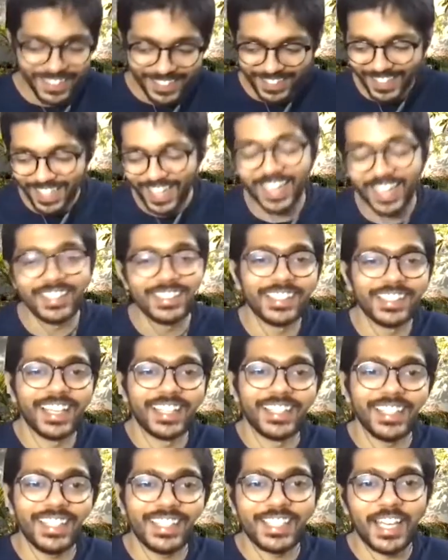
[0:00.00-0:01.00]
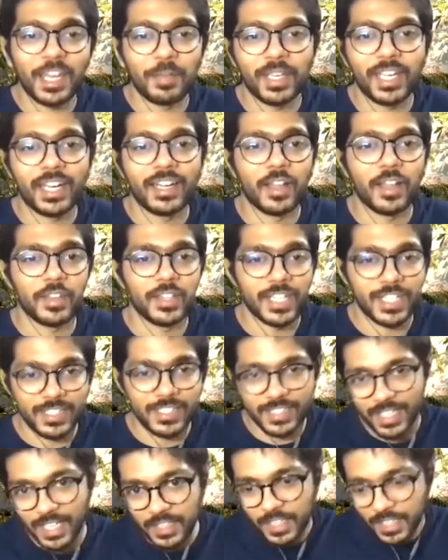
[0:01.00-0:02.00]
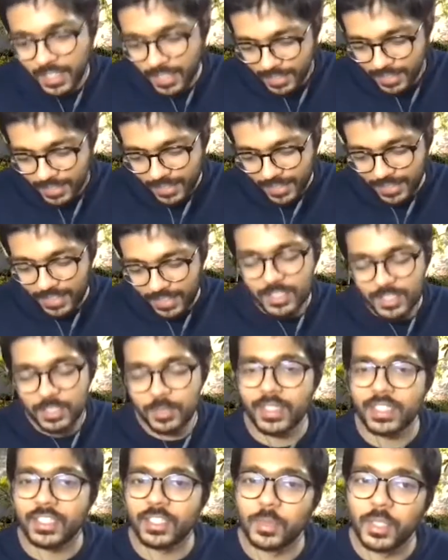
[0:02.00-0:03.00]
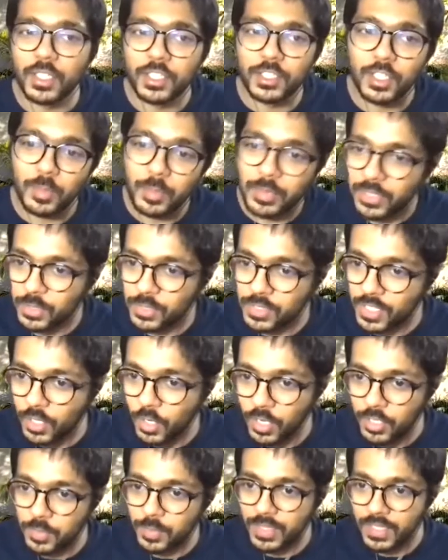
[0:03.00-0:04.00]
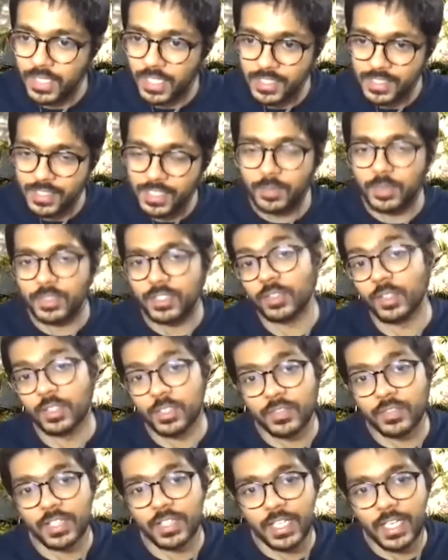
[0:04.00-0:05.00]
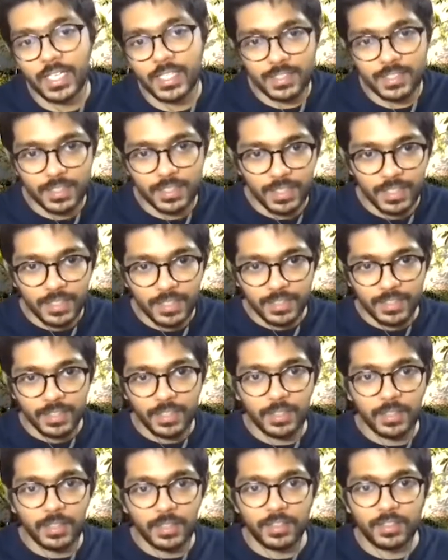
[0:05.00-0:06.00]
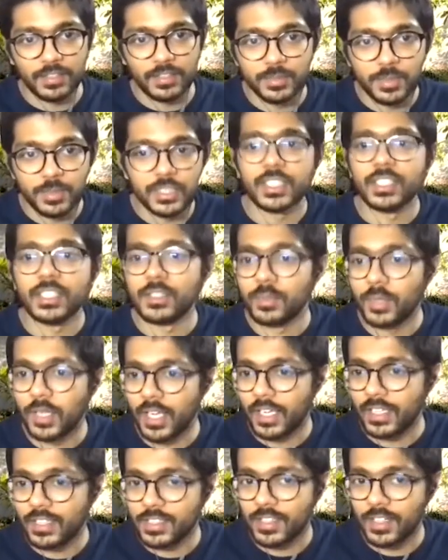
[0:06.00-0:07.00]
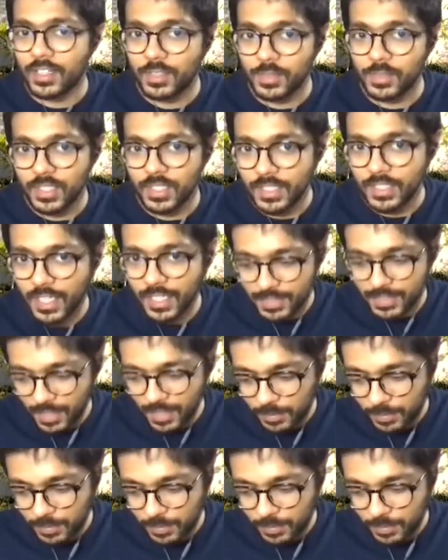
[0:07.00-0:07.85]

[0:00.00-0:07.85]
I think it's time I get another dataset. I think last week in the workshop we used the Northwind dataset, which is also very nice. Which is what I can start using the next time.